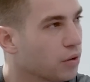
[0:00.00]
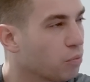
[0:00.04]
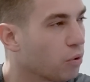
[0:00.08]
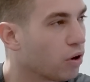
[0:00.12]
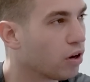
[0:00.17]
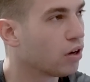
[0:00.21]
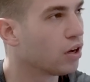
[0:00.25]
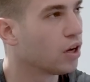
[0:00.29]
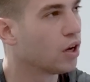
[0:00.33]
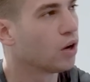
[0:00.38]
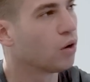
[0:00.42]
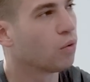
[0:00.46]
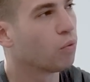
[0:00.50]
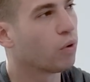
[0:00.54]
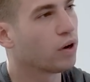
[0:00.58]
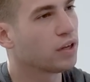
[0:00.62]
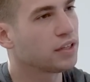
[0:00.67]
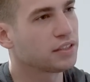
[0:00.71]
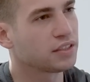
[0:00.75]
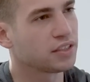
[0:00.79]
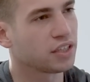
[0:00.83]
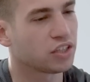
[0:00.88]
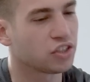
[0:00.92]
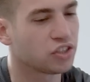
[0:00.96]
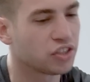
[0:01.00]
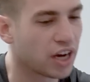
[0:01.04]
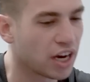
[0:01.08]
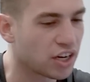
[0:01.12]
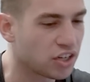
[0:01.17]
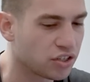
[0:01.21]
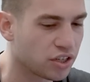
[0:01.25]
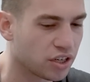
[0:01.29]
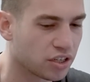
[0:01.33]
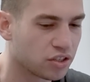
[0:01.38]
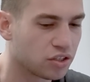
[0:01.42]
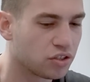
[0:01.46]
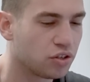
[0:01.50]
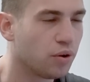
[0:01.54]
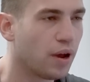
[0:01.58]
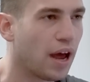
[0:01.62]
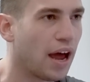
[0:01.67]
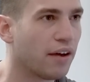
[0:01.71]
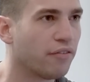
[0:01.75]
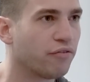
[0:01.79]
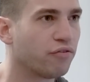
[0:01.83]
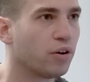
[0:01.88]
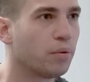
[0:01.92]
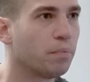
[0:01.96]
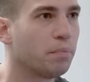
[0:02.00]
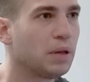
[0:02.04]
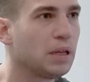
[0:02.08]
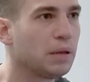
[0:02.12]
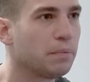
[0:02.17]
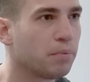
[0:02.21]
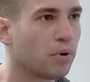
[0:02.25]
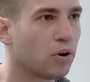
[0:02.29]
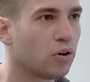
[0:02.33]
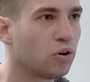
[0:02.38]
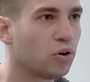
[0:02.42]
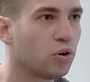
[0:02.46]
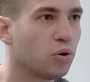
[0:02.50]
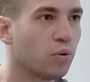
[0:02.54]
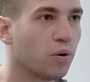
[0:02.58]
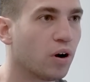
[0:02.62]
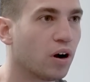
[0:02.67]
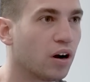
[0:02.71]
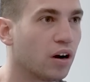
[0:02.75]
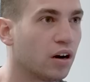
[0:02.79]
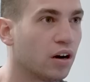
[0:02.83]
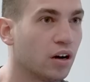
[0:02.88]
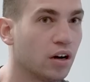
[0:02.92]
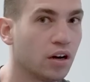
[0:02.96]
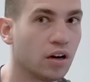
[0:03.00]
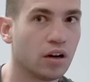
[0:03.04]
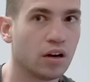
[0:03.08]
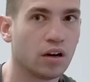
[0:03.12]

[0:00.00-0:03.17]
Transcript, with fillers: Well, what suggestions do you have for people who are